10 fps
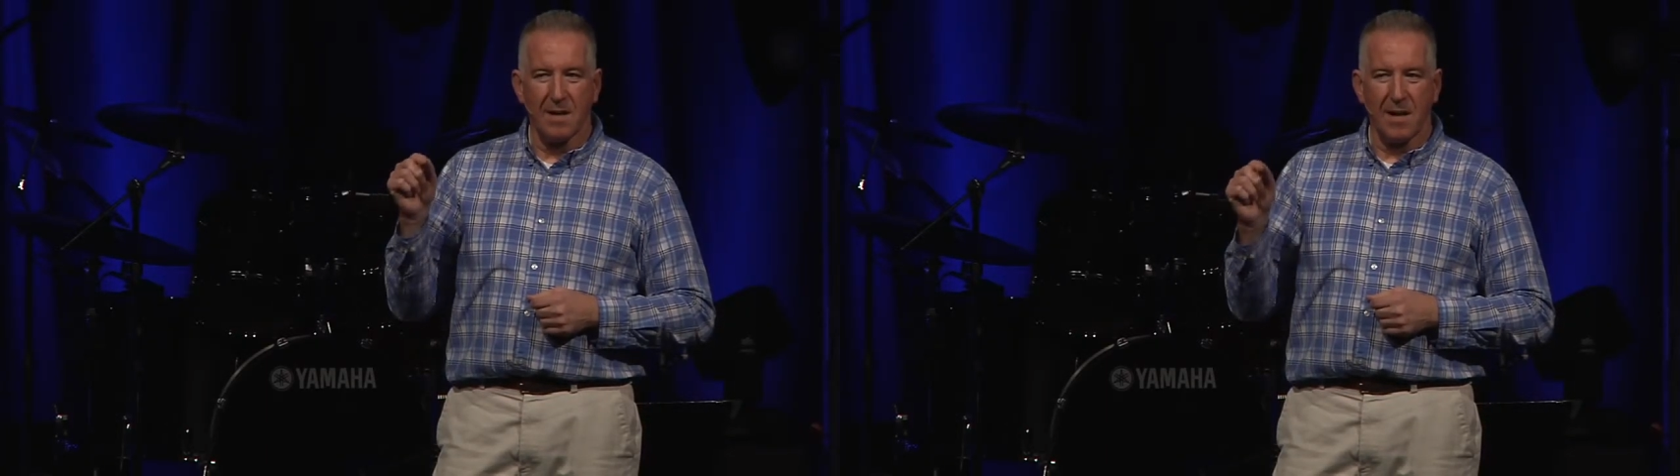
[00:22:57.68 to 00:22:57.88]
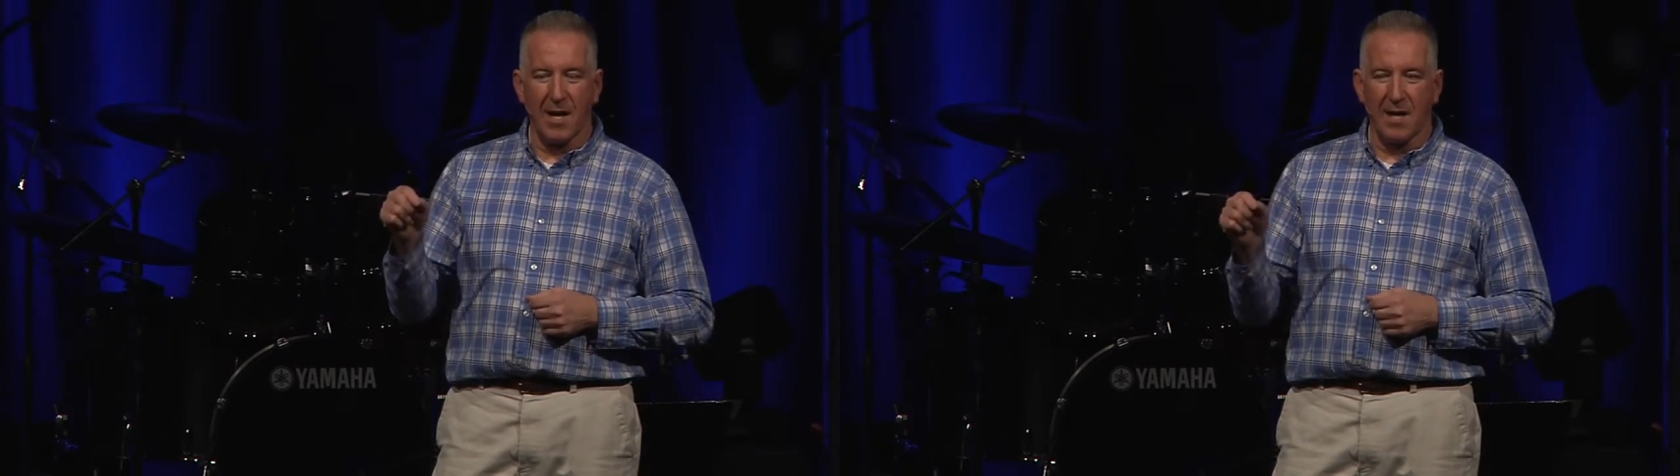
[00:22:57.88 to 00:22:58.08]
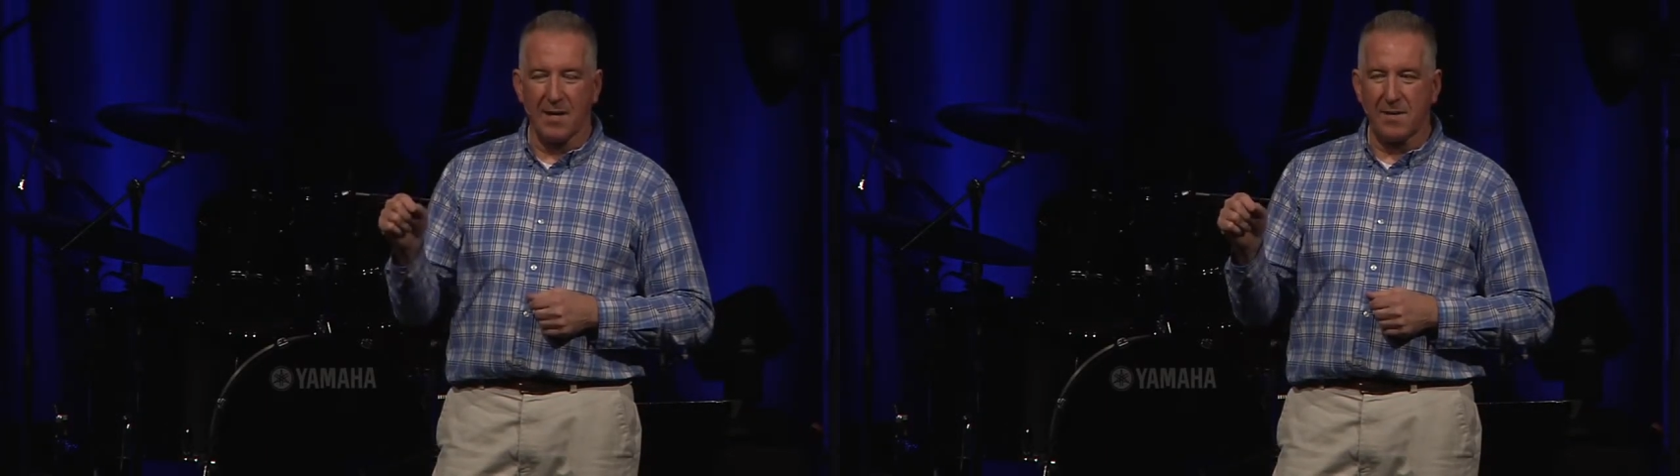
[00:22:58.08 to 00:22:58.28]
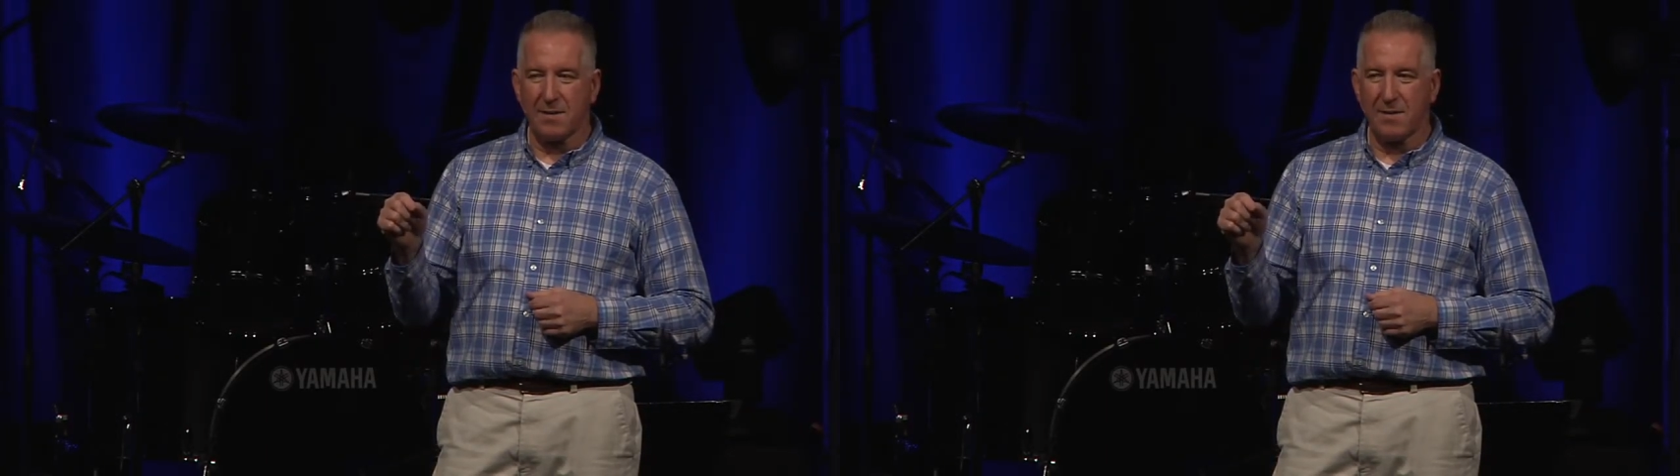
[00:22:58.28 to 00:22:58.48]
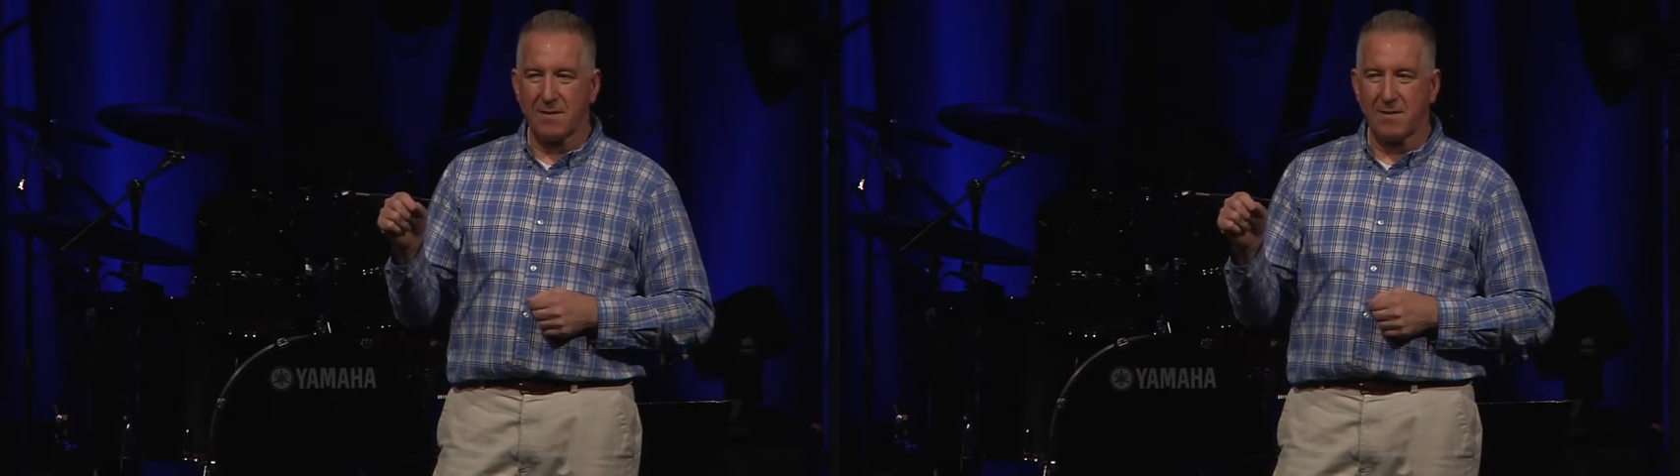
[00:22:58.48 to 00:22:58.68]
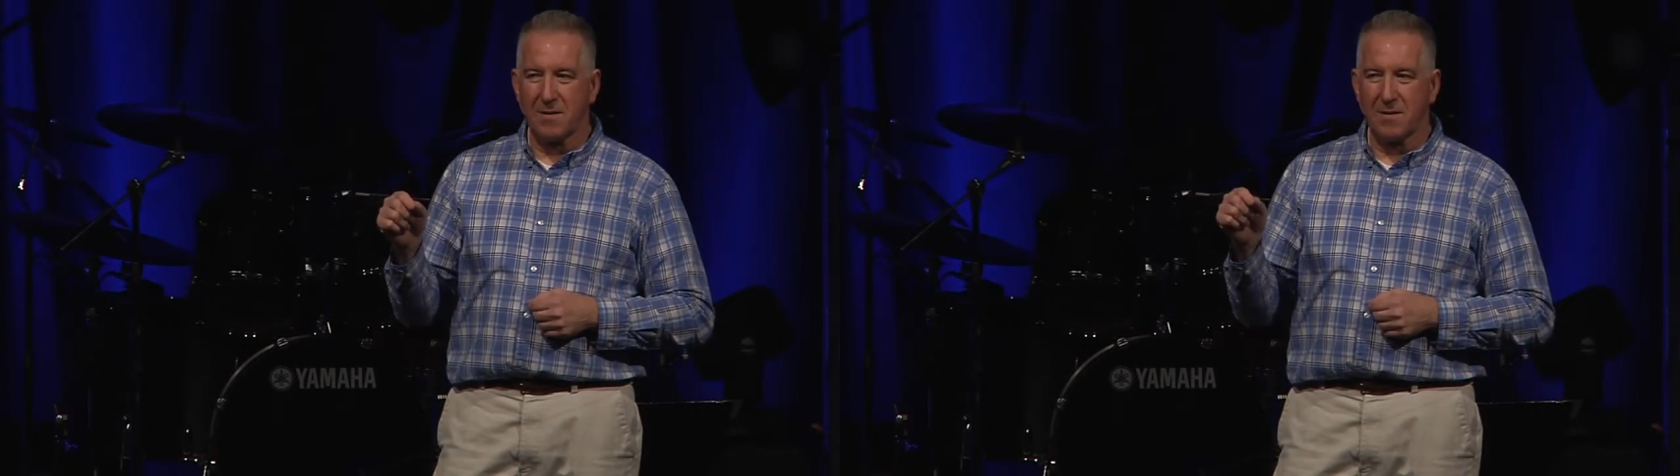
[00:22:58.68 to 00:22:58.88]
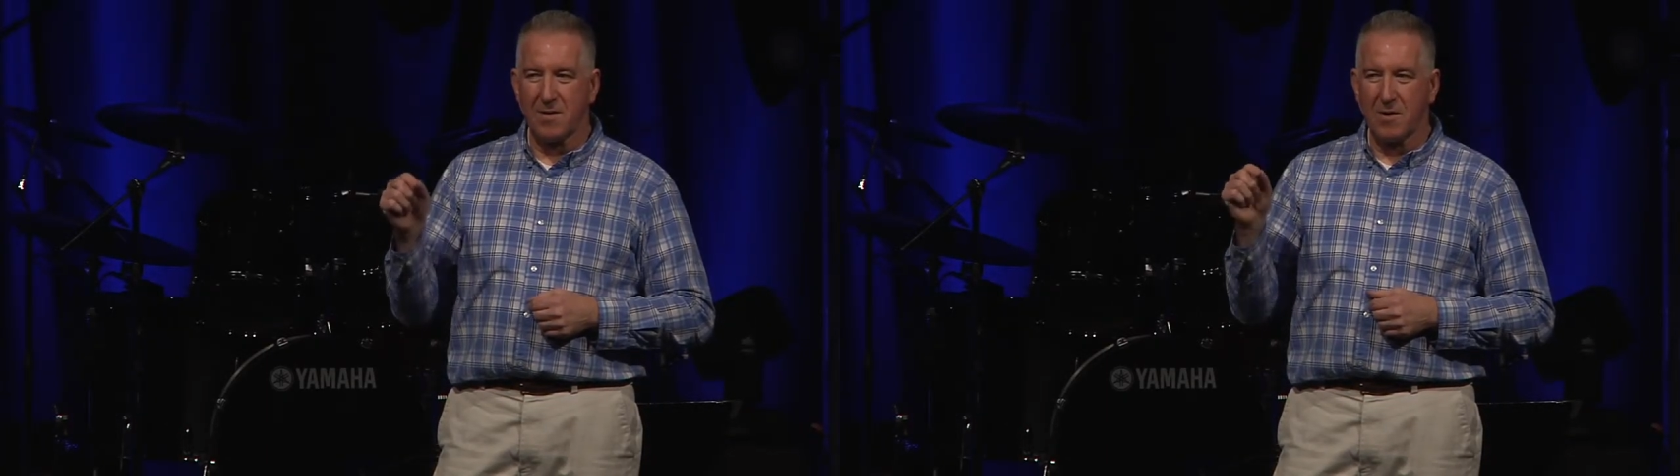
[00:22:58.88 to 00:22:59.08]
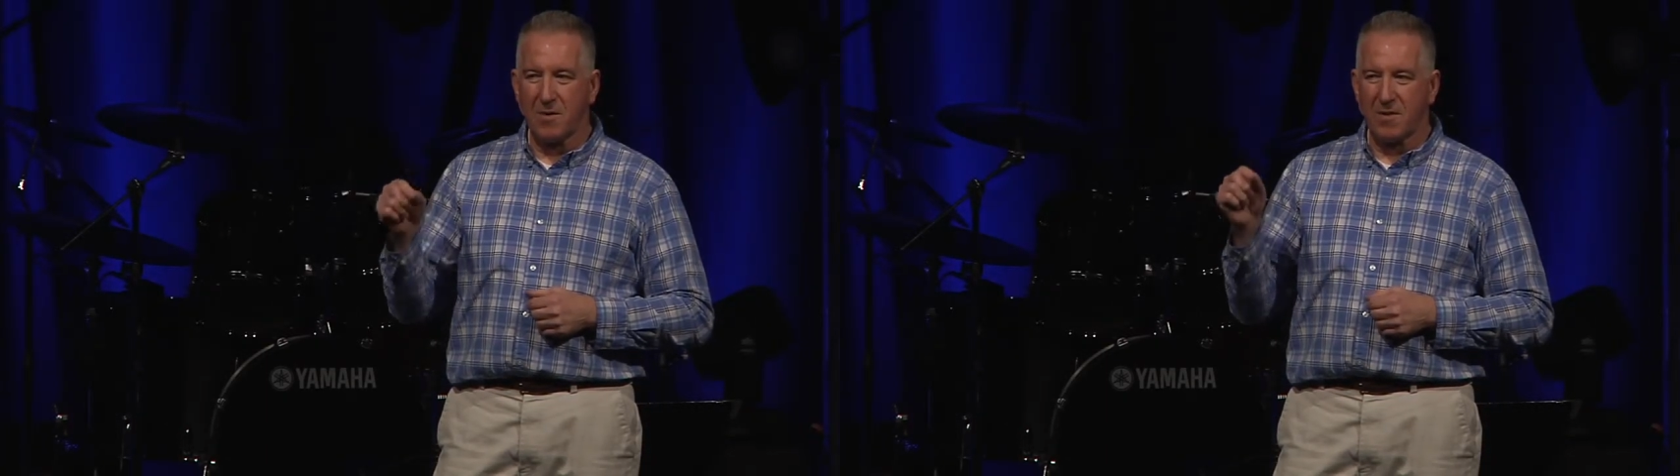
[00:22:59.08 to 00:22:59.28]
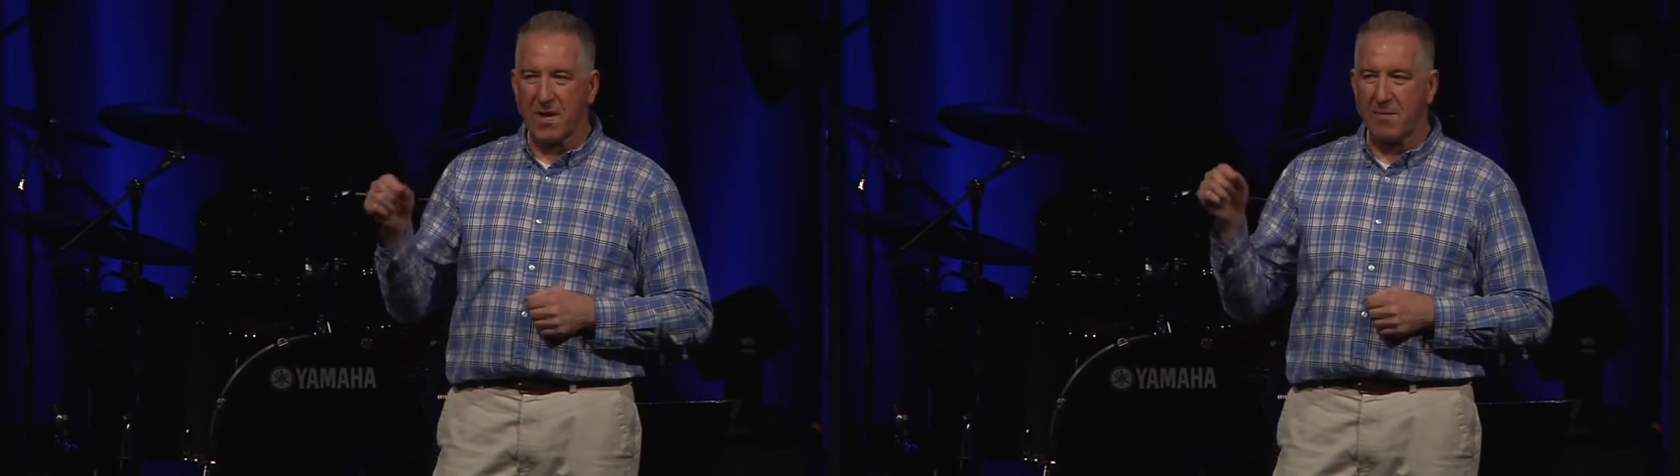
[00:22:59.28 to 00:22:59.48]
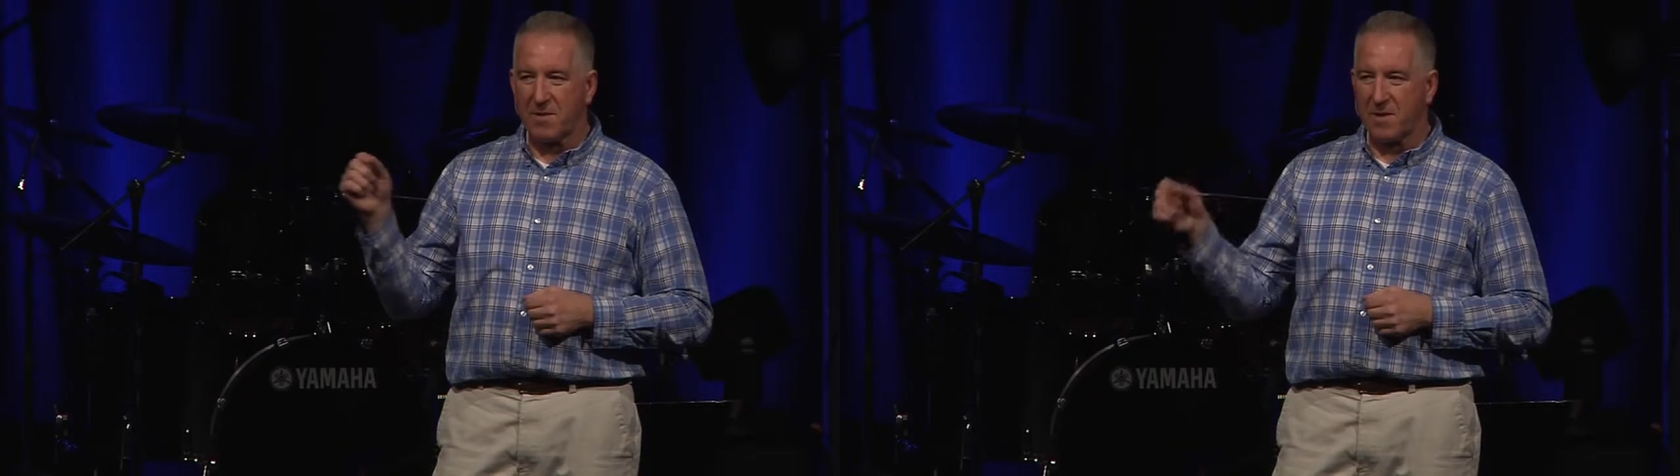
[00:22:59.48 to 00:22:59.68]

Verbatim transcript: Light overcame the